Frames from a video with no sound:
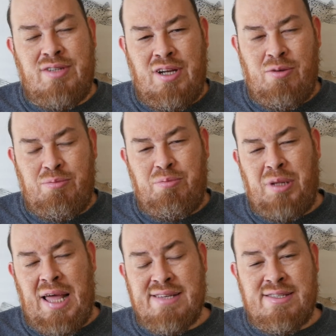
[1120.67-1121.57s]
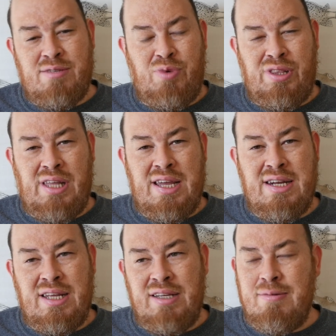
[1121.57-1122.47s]
you know blast them with
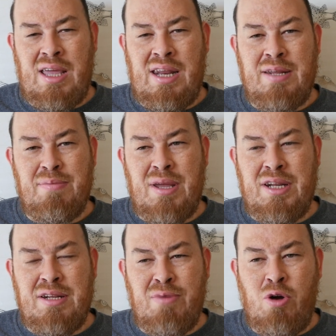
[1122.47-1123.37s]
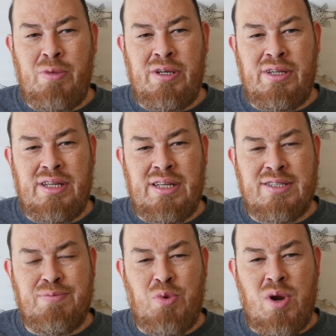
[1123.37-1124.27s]
lightning at any at any moment
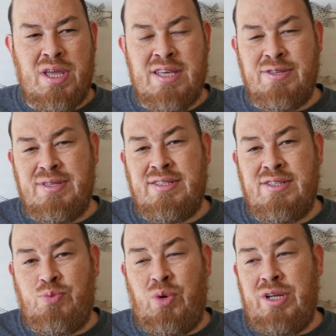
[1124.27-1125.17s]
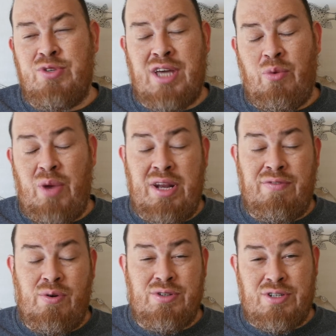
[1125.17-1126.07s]
it's more he's this is what he was kind of waiting
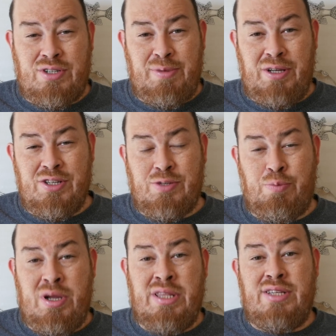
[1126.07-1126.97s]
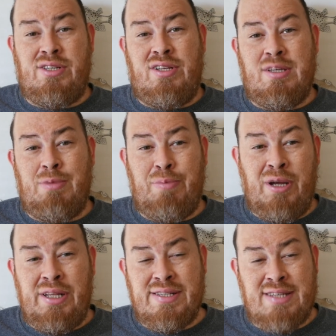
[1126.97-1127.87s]
for is just to be able to spring this on somebody
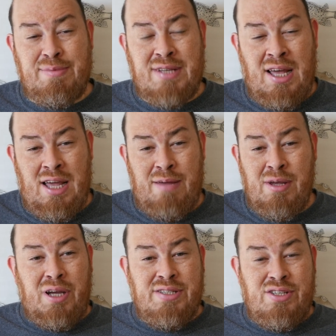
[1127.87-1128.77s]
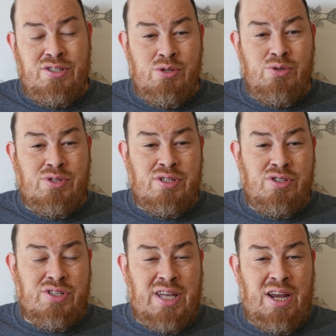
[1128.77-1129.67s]
but at the same time because he's zeus and you
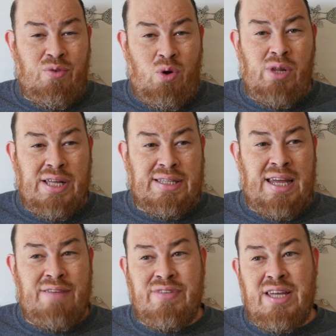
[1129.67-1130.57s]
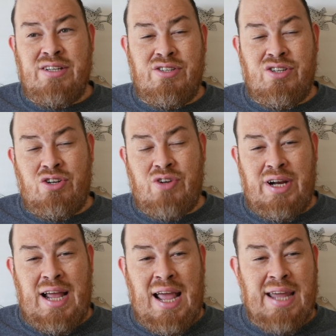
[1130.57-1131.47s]
just can't roll like that if they just start trying
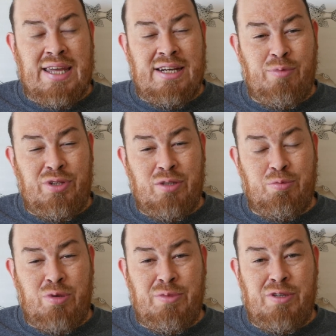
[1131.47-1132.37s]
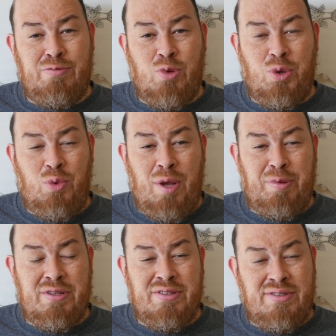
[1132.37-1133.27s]
to hack at him with their primitive mortal
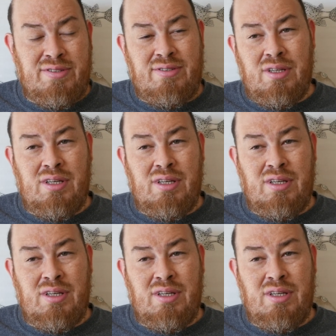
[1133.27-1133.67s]
weapons